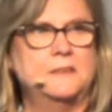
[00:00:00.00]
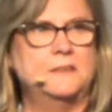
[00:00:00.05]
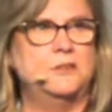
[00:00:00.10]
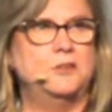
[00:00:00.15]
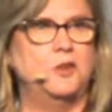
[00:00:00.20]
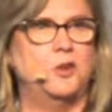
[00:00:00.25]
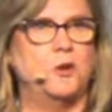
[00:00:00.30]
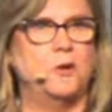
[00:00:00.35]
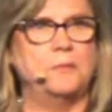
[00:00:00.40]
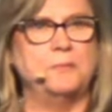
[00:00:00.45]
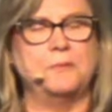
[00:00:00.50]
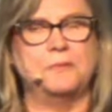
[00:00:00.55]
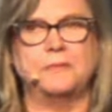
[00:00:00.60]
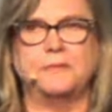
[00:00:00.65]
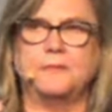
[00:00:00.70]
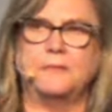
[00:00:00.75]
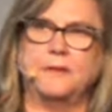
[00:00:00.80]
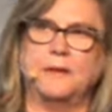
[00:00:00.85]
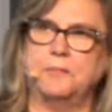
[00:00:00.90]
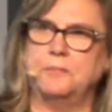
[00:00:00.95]
you know, I
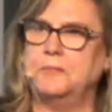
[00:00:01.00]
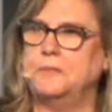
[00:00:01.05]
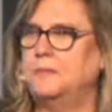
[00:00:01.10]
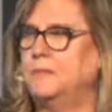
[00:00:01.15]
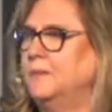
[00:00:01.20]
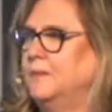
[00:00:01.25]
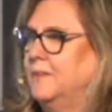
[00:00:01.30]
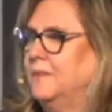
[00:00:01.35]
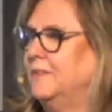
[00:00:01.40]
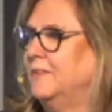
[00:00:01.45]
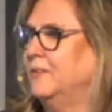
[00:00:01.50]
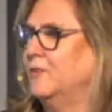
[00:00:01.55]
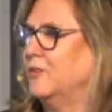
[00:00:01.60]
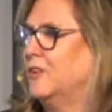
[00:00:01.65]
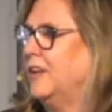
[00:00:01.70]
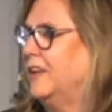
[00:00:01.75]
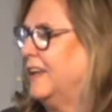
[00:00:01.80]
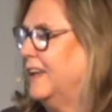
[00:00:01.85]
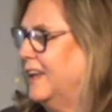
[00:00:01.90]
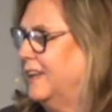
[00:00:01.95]
was
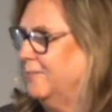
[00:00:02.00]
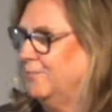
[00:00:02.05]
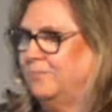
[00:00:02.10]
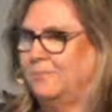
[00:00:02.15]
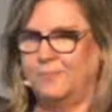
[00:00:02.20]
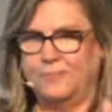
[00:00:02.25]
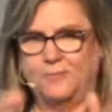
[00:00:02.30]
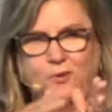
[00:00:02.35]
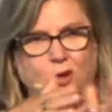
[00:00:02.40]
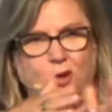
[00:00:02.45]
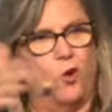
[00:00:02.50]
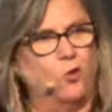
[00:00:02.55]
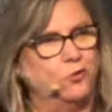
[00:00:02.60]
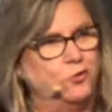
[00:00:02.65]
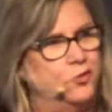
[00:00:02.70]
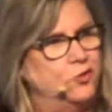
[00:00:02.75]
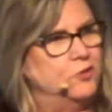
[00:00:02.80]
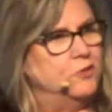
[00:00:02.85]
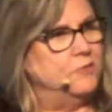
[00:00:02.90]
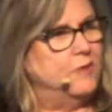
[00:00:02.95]
looking at
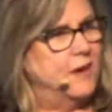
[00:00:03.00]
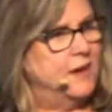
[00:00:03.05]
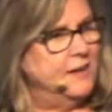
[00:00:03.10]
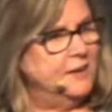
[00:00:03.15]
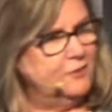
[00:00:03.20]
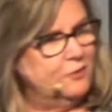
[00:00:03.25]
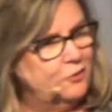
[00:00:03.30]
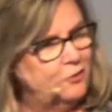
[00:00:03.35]
culture, right?